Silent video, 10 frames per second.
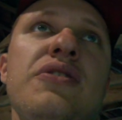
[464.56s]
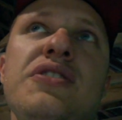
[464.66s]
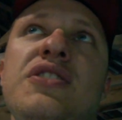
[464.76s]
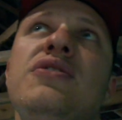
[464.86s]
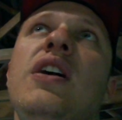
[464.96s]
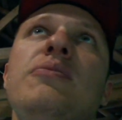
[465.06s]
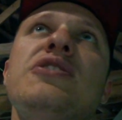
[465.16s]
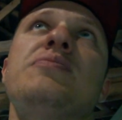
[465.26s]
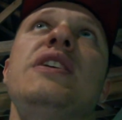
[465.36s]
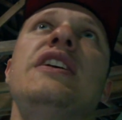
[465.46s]
those two
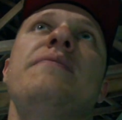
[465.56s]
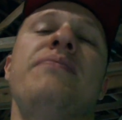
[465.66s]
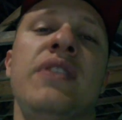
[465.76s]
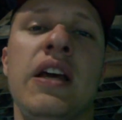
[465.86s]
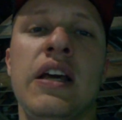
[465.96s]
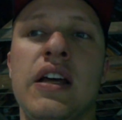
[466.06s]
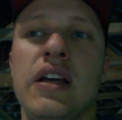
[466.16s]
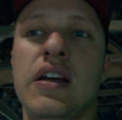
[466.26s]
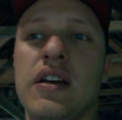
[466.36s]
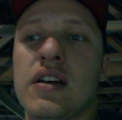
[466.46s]
numbers mean,
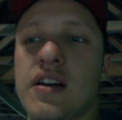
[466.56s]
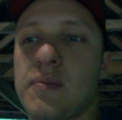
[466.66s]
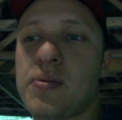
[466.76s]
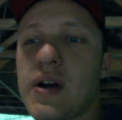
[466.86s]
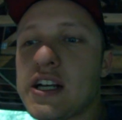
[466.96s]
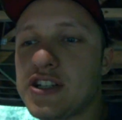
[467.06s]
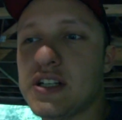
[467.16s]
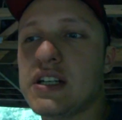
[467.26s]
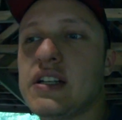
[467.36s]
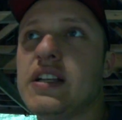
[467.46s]

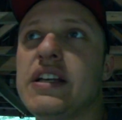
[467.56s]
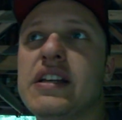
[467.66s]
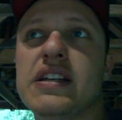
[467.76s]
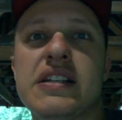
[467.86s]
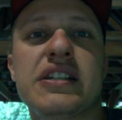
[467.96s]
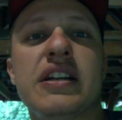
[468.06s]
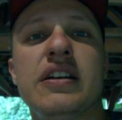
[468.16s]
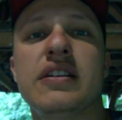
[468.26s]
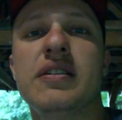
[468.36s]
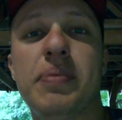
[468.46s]
compression is
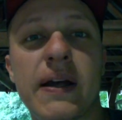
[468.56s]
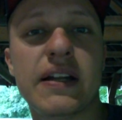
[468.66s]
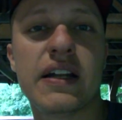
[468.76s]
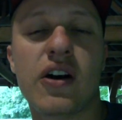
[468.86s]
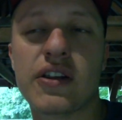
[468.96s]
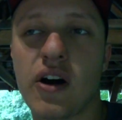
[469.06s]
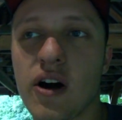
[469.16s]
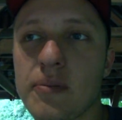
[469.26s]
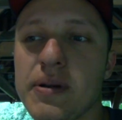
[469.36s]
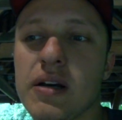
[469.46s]
dependent on the
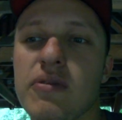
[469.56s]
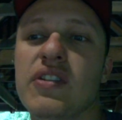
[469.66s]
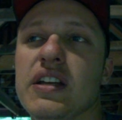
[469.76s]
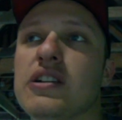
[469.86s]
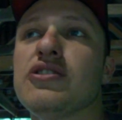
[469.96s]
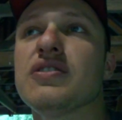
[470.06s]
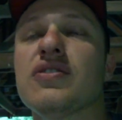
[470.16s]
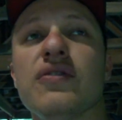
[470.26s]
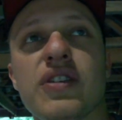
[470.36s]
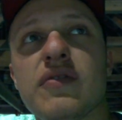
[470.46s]
RPM of the engine.
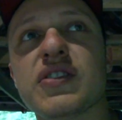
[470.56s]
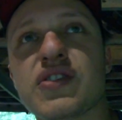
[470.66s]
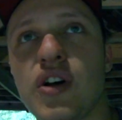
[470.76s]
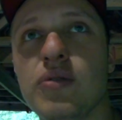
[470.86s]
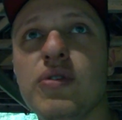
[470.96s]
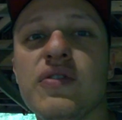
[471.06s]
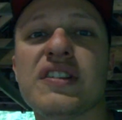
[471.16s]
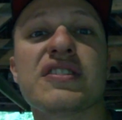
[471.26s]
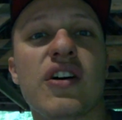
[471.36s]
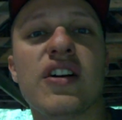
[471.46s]
So if you have a
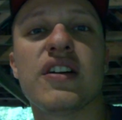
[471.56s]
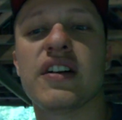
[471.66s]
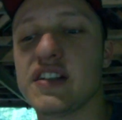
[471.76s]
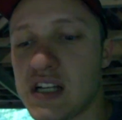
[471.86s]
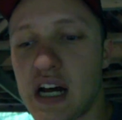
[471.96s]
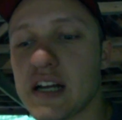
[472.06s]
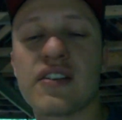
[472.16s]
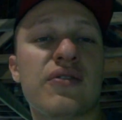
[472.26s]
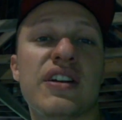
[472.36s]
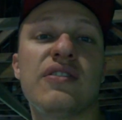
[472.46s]
slow-moving starter, it's not going
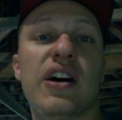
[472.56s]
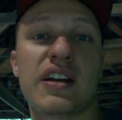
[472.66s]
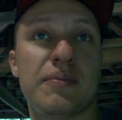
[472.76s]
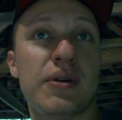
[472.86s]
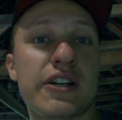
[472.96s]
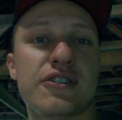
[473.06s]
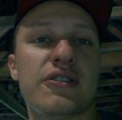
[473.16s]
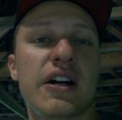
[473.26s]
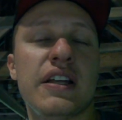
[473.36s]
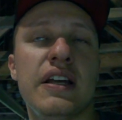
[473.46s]
to read a lot of
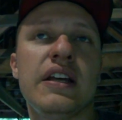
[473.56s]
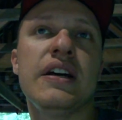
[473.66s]
compression, right?